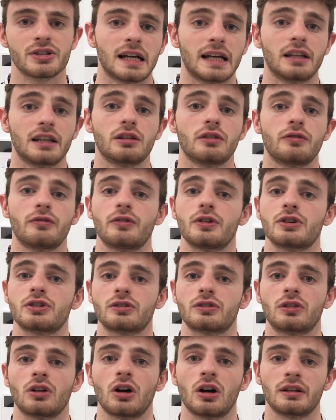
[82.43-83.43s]
and then the first
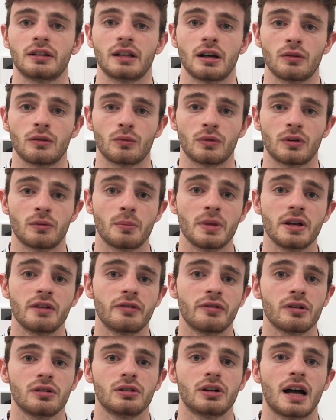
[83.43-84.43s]
thought that the
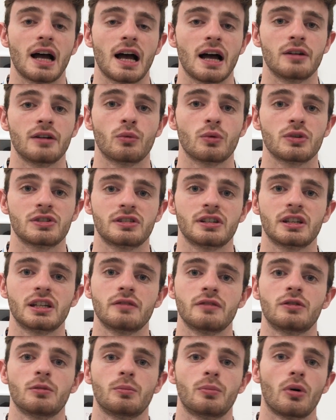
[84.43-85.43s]
midfielder had was to
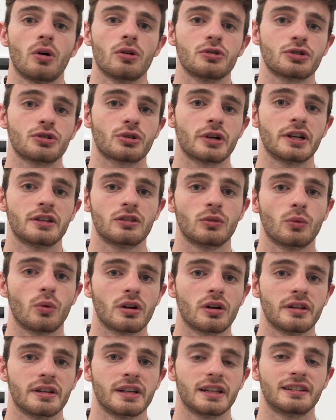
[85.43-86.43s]
give the ball straight to one
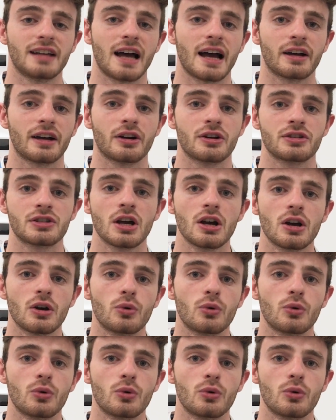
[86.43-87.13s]
of the attackers